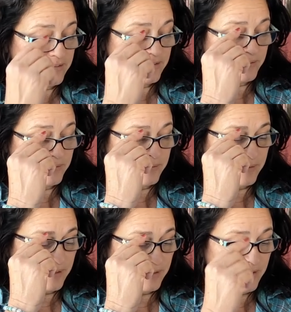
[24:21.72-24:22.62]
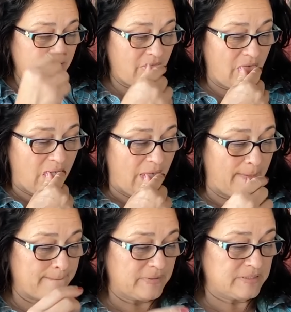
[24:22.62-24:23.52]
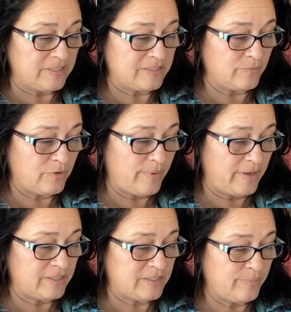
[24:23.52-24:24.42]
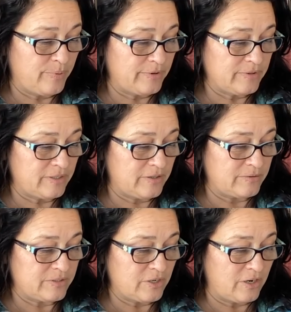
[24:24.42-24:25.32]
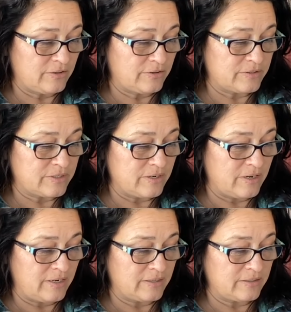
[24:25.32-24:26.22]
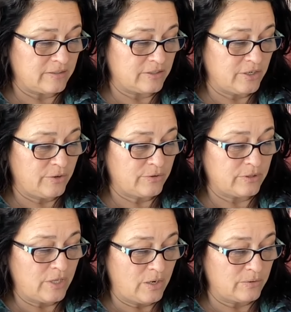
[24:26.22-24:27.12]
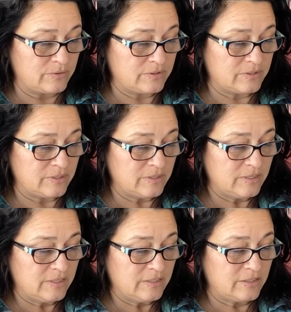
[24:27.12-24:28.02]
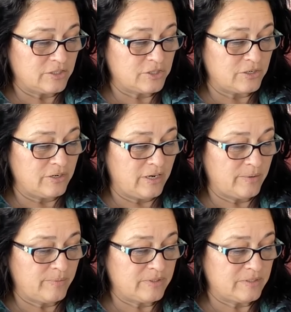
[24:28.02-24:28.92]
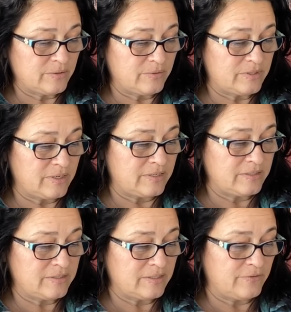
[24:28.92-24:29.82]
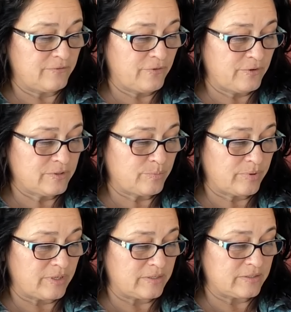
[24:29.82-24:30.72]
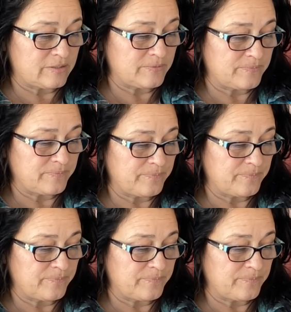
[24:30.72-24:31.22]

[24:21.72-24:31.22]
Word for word: So what? It says something about, it's important that those dollars not go to loans that should not have been sold to us in the first place.